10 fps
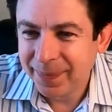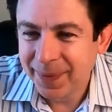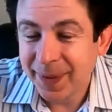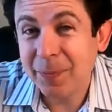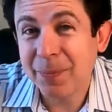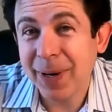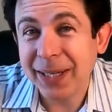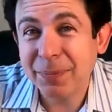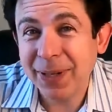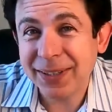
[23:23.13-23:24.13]
It
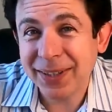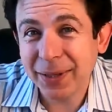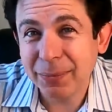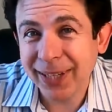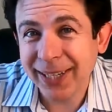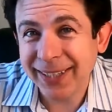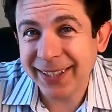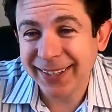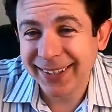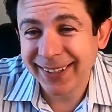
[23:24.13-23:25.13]
might be a terrible
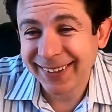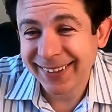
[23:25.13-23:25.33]
idea.